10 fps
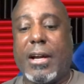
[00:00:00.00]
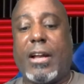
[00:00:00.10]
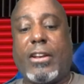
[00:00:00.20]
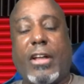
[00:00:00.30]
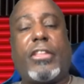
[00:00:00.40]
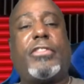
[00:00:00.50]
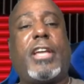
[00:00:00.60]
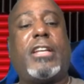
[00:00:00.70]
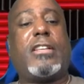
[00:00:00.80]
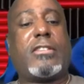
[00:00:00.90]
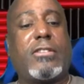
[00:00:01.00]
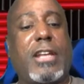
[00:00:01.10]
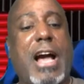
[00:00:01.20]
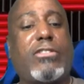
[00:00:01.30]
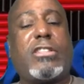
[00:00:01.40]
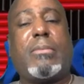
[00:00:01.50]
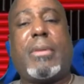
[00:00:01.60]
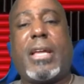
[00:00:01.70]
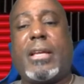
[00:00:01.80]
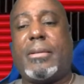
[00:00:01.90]
Another thing that stood out to
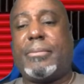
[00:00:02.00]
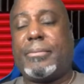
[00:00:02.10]
me